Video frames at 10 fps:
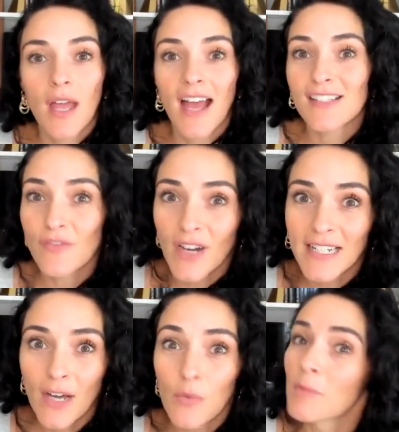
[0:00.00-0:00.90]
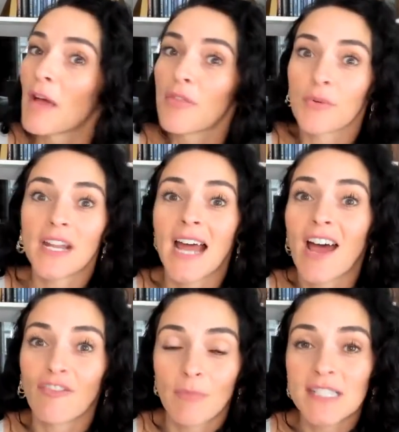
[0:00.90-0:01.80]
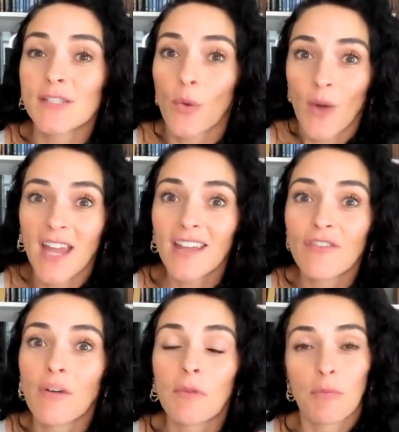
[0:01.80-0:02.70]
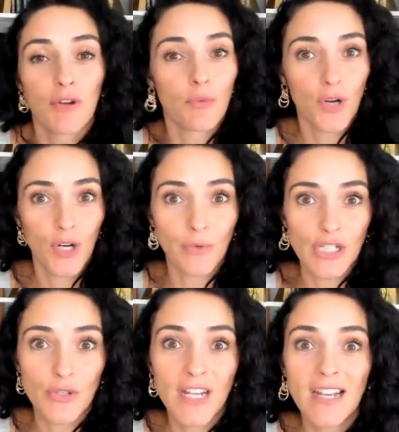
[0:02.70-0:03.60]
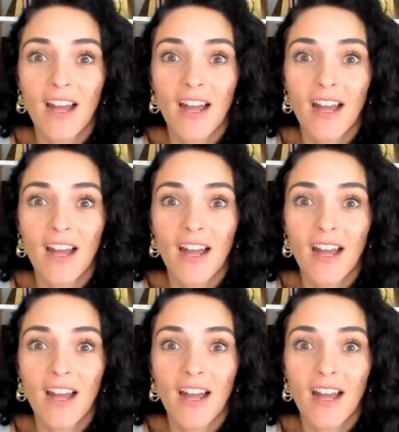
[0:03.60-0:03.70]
As of right now, we're about 3.5 months away from the Birth Worker Retreat,